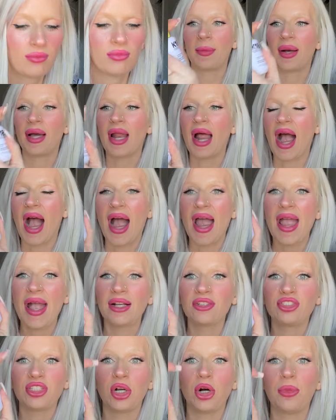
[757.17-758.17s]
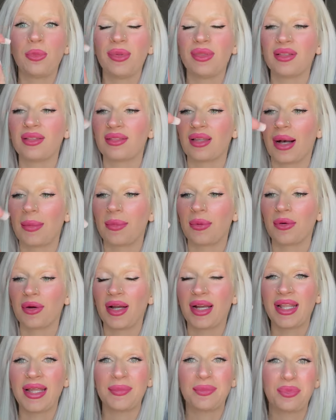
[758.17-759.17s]
But I actually opened this up
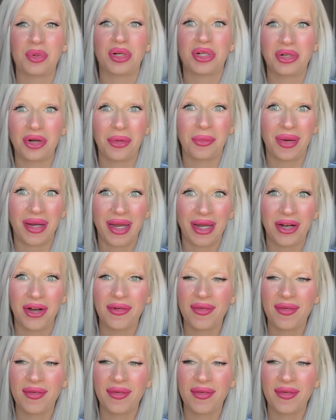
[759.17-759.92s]
already and put it on my hair